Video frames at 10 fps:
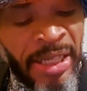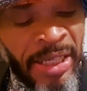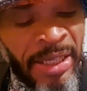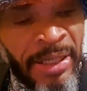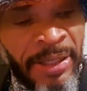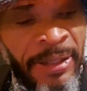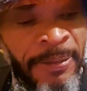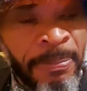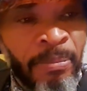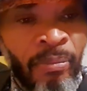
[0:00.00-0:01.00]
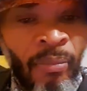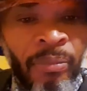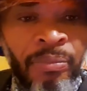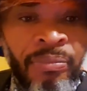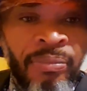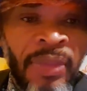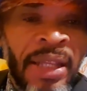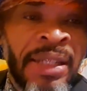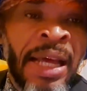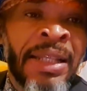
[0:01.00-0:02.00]
Oh my
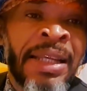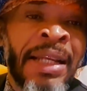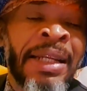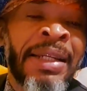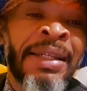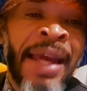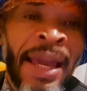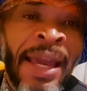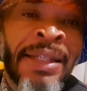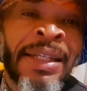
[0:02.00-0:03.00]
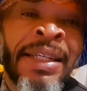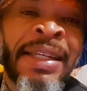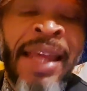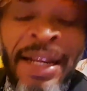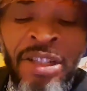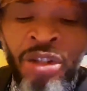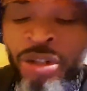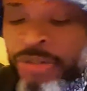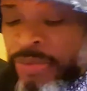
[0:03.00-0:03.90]
God! That can detect any detection